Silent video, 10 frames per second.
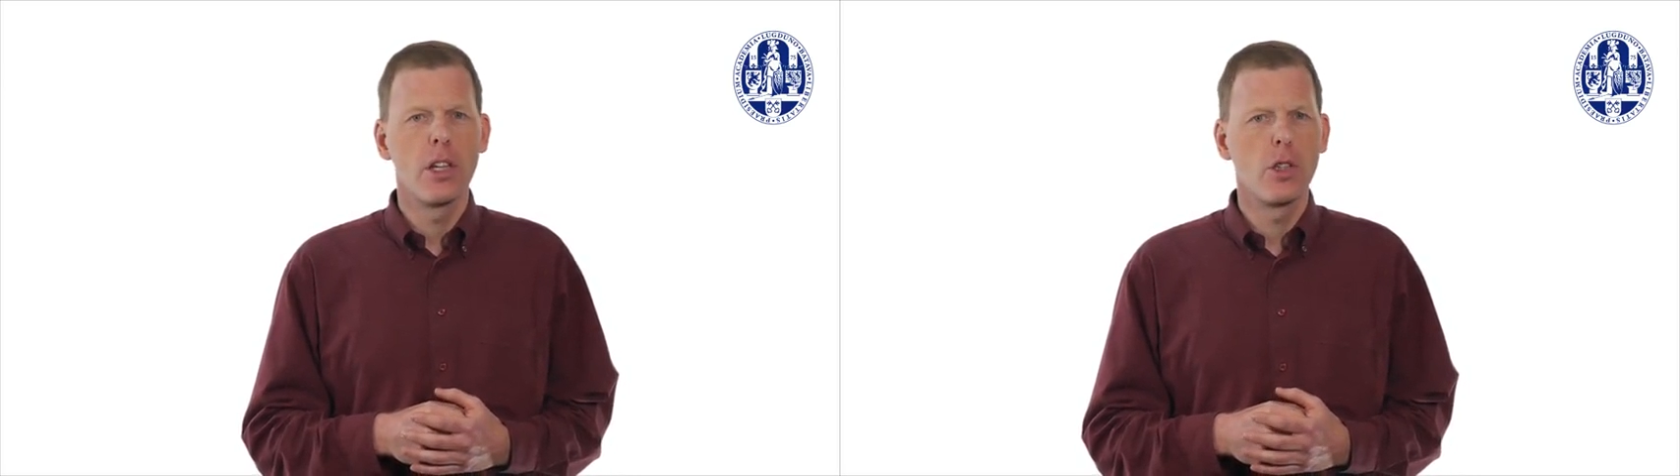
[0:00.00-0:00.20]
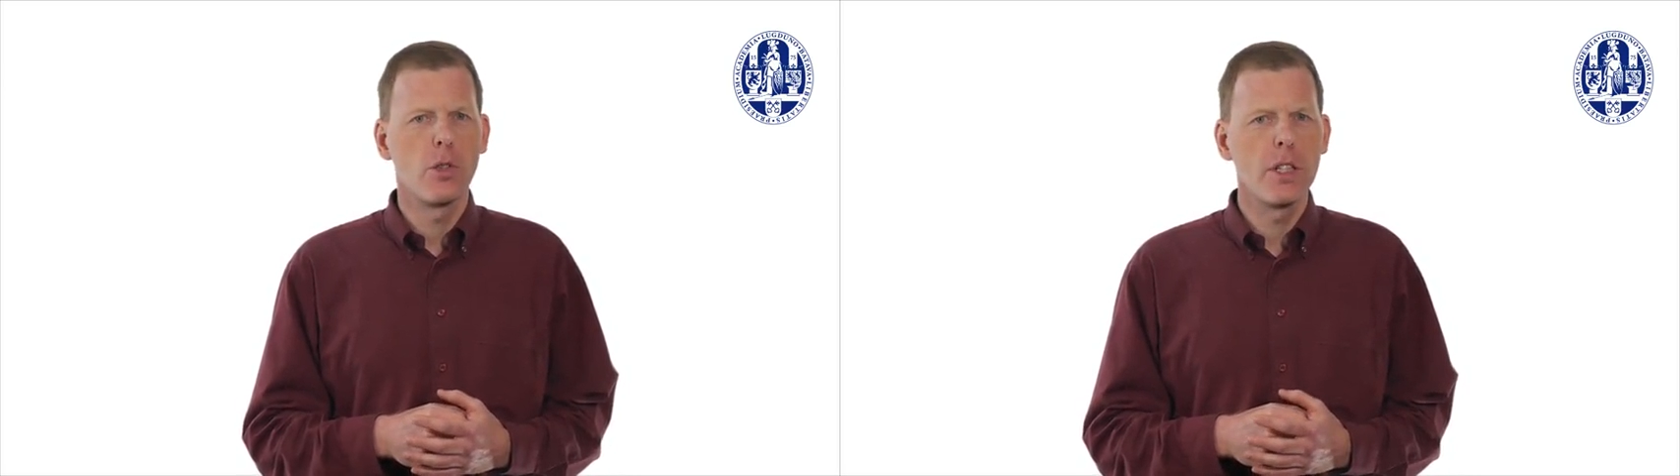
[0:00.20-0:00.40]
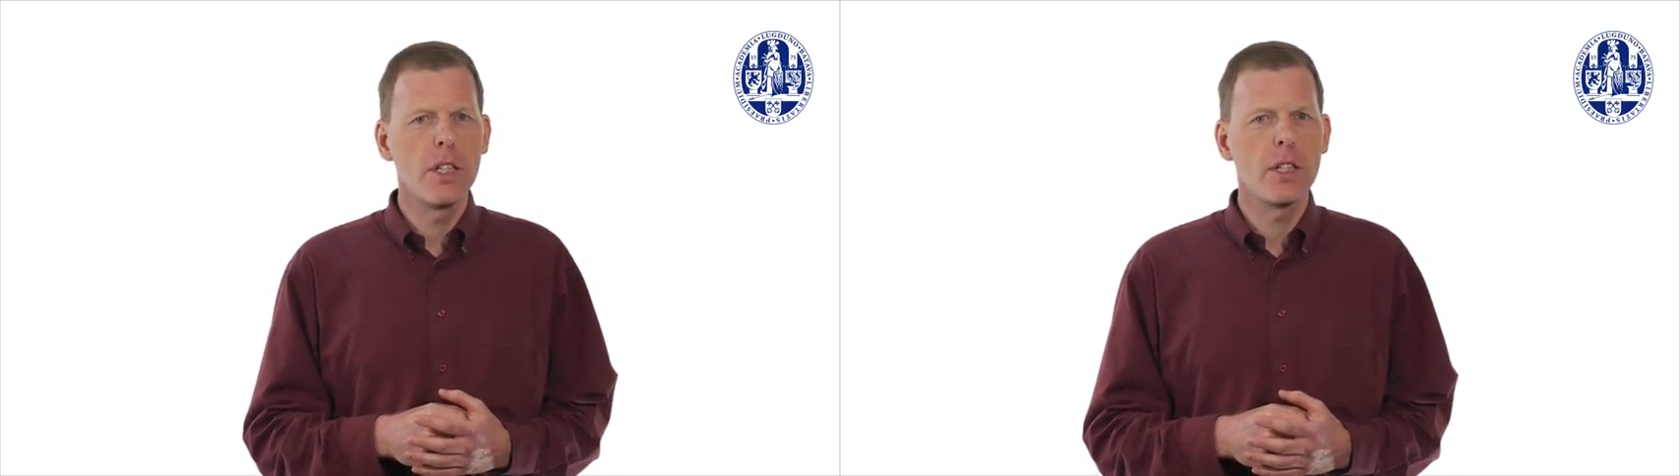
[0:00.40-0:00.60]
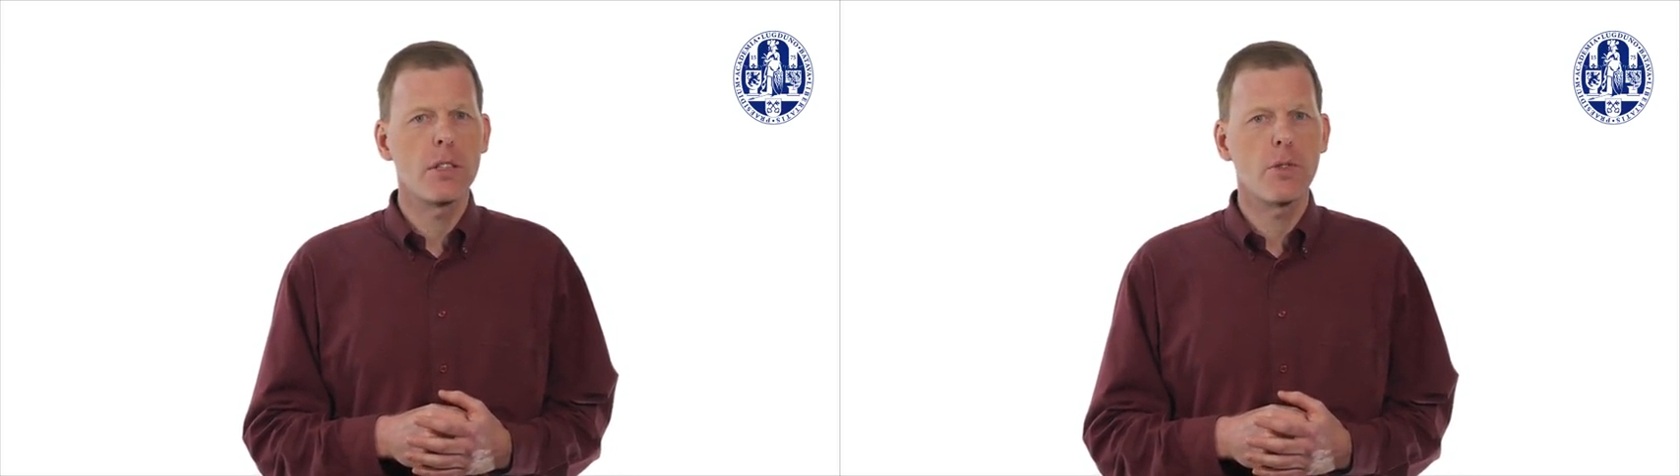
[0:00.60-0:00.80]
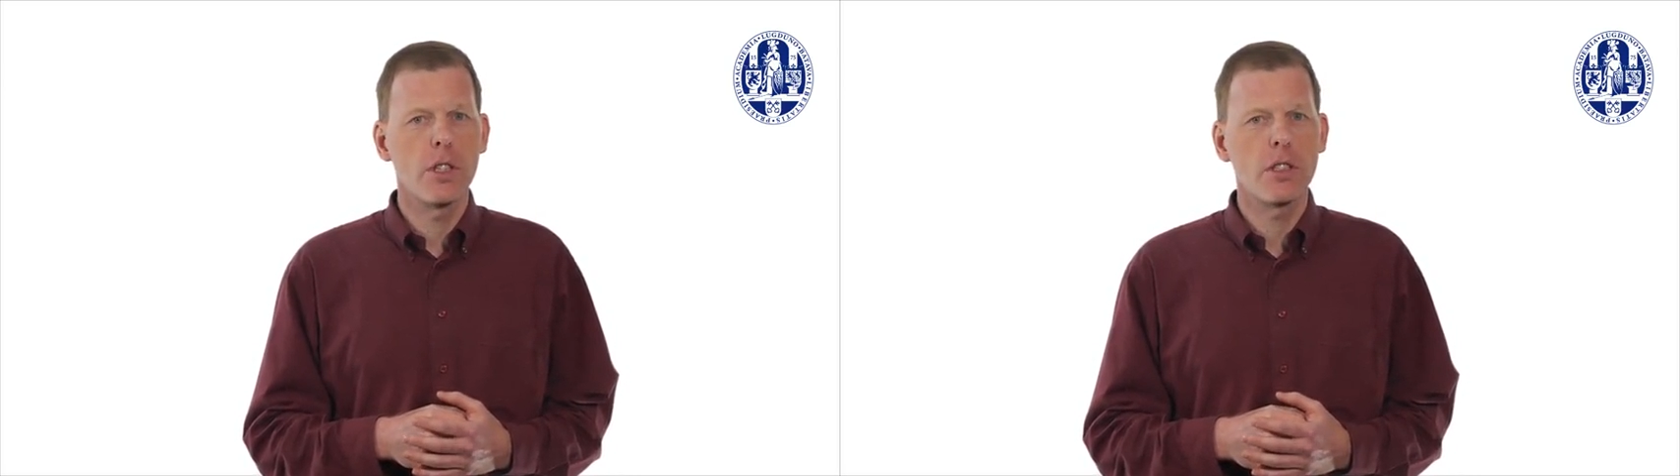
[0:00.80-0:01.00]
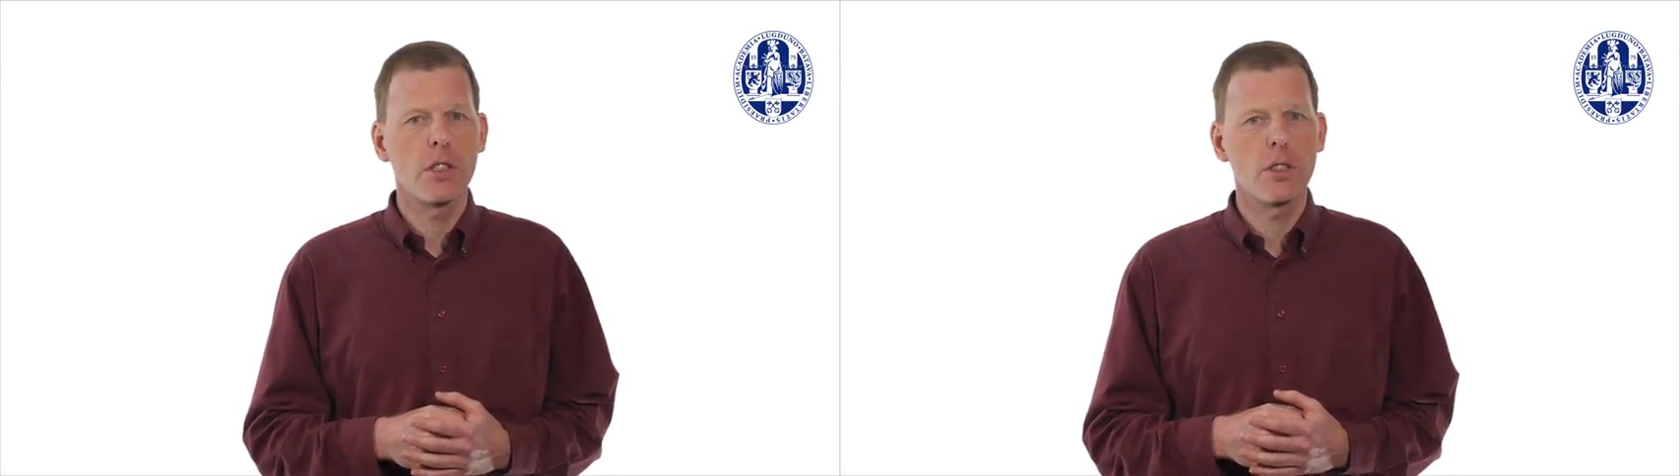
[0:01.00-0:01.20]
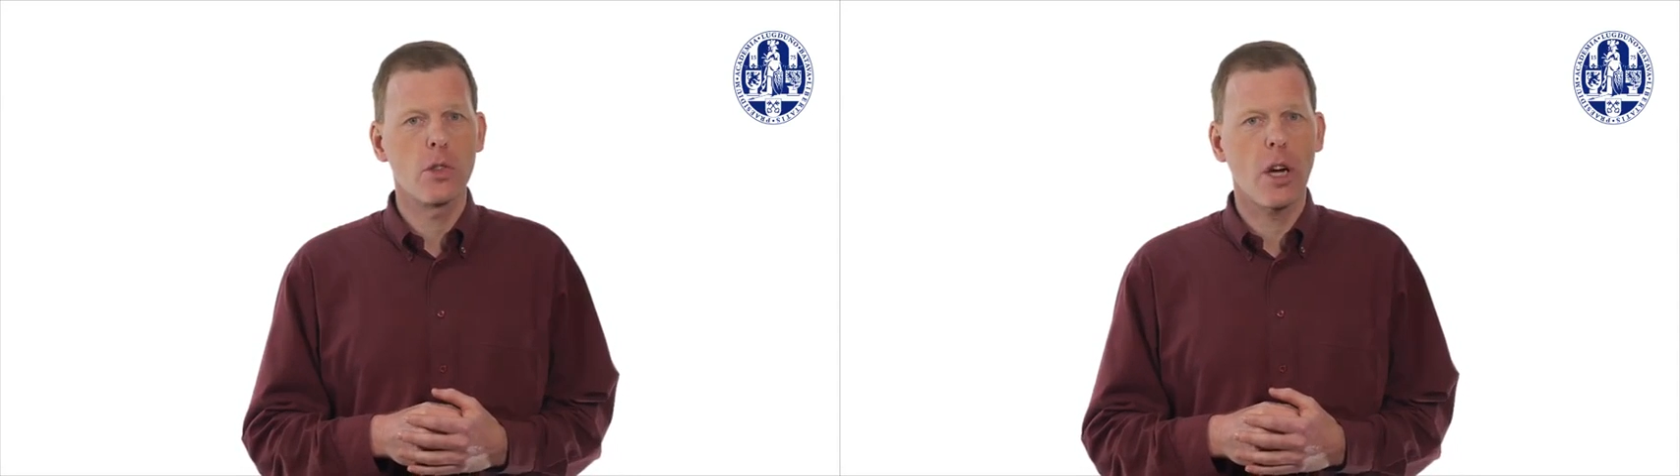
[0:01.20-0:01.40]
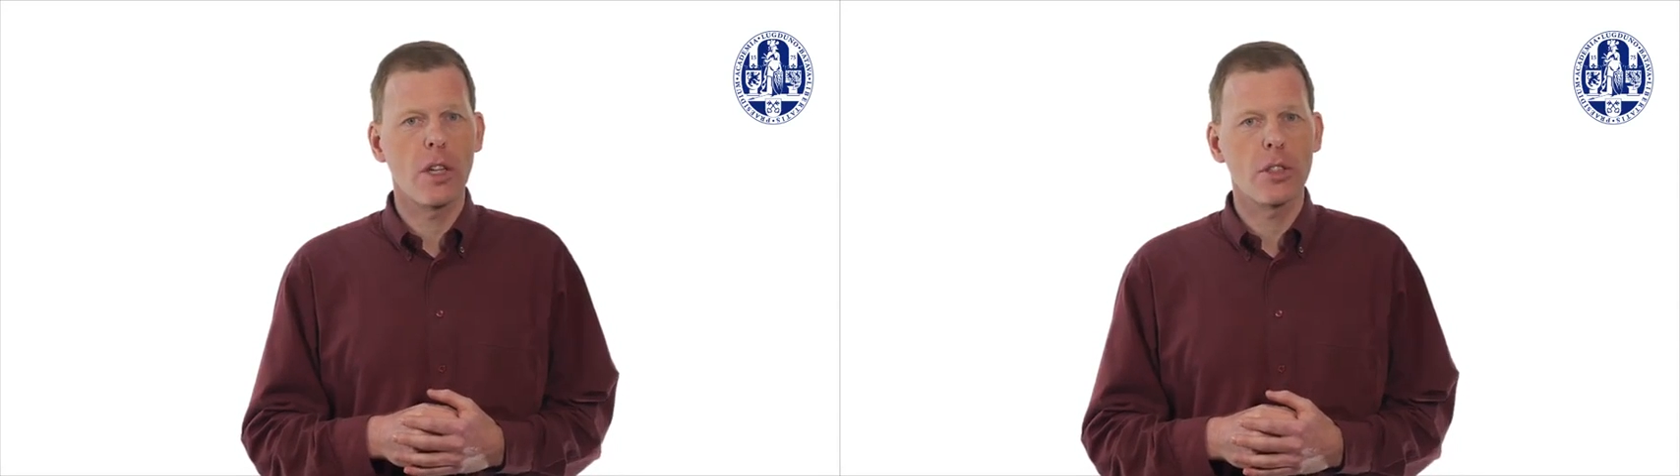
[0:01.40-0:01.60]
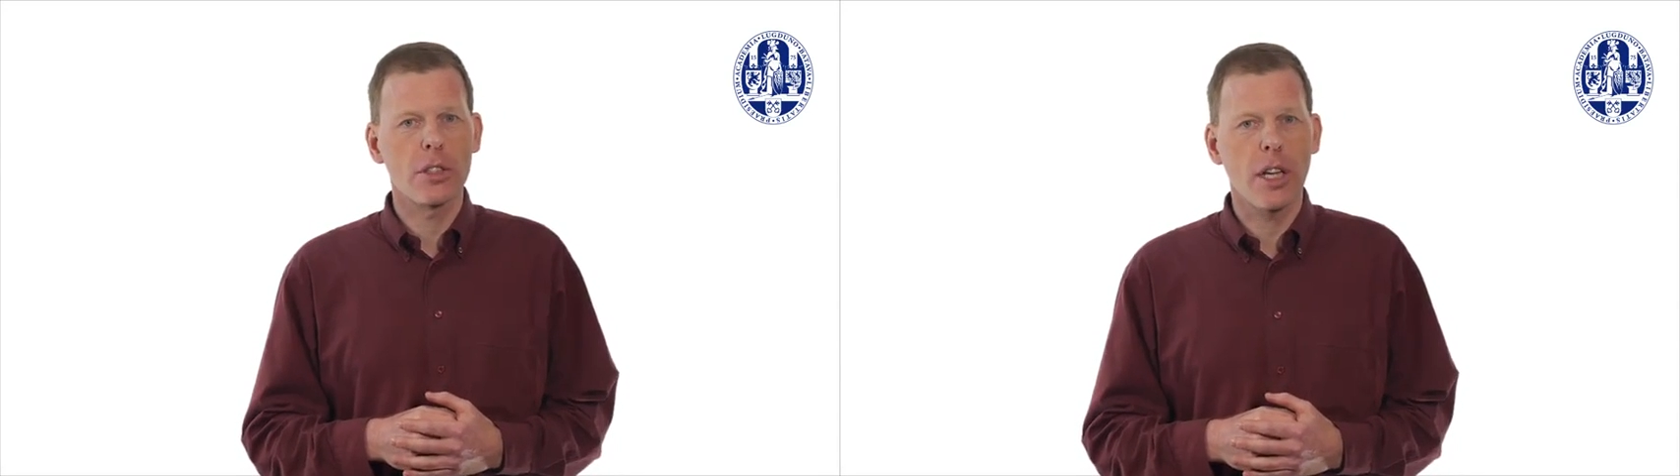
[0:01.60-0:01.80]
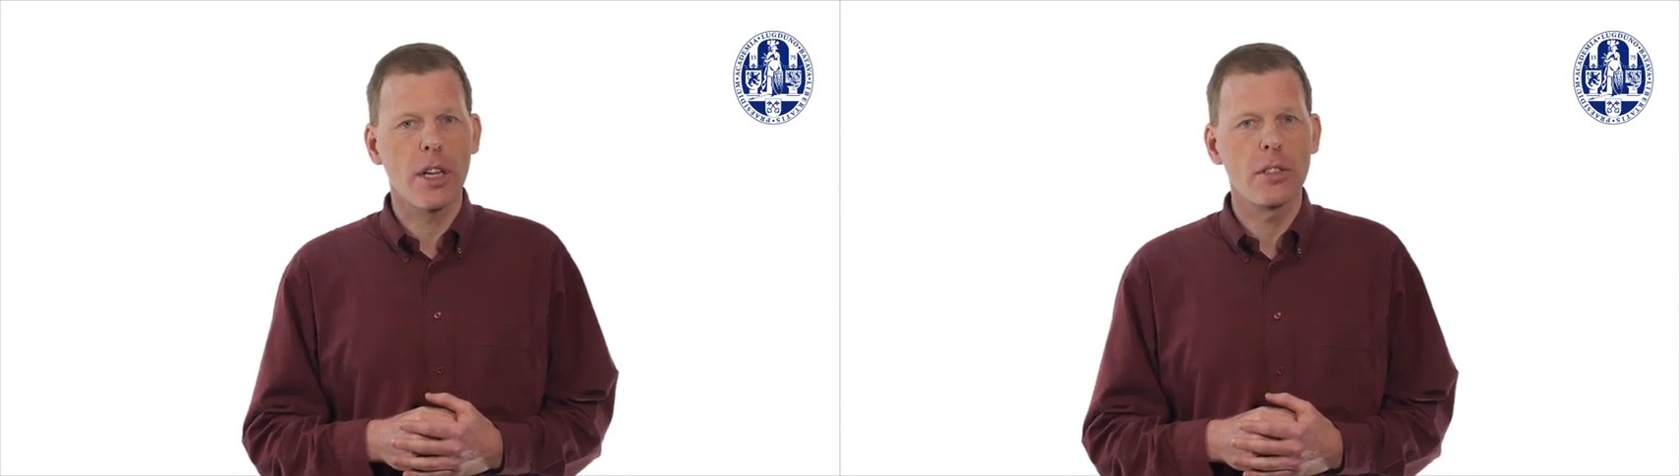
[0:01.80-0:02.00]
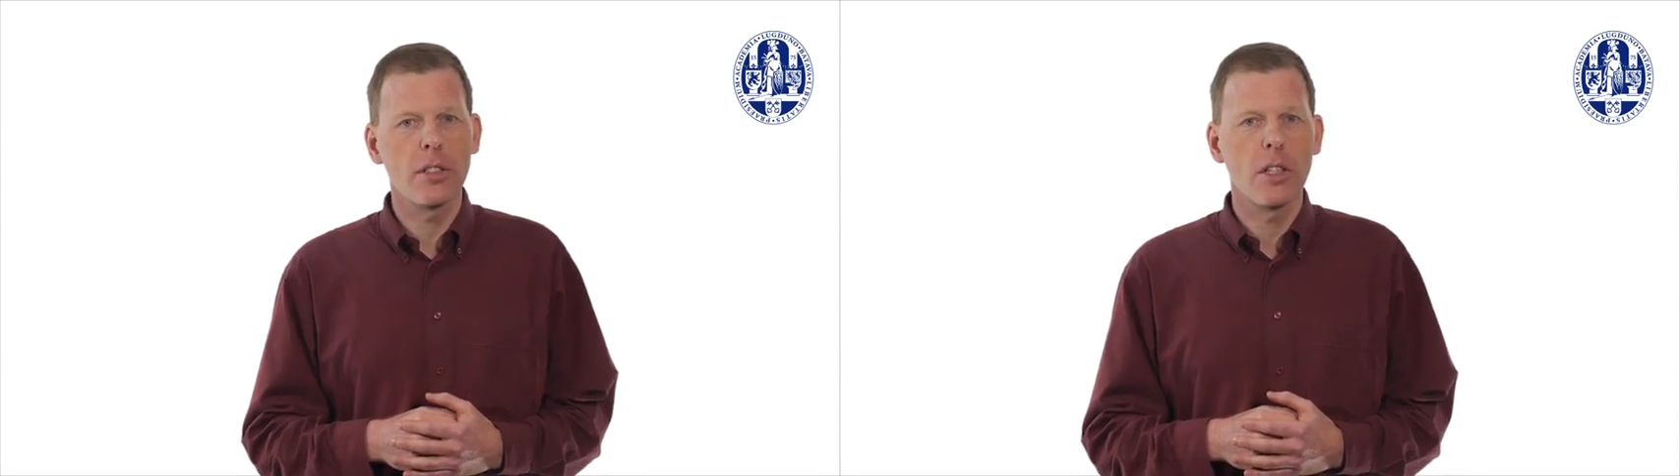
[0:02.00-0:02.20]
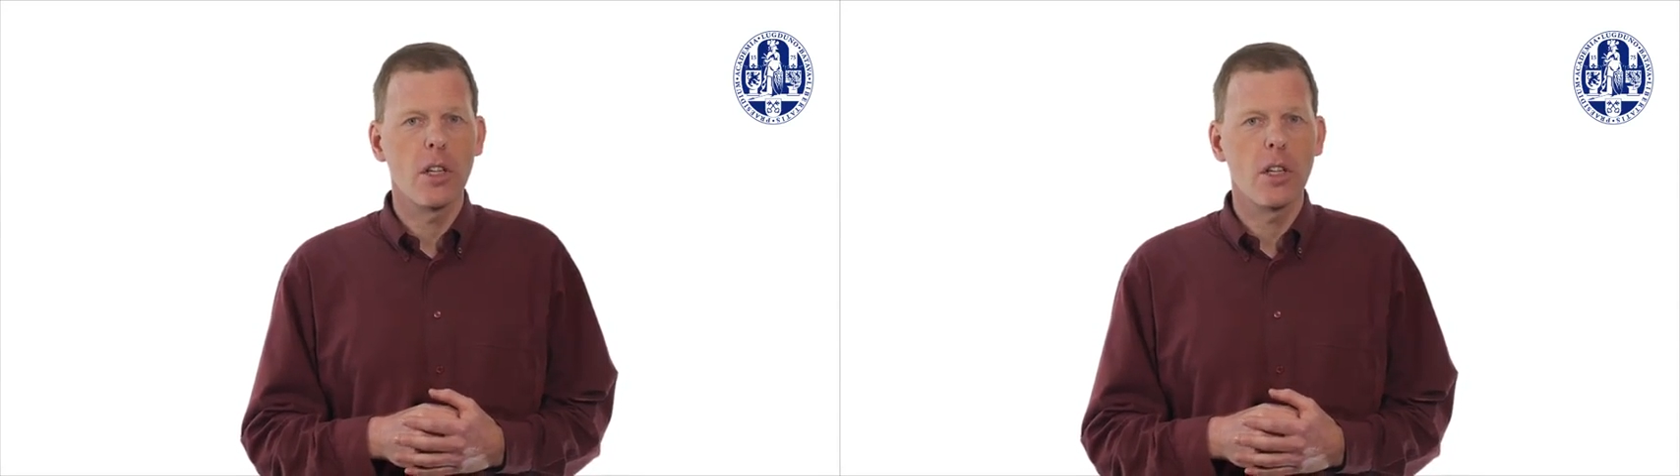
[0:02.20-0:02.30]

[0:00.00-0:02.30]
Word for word: You'll need it, for instance, to understand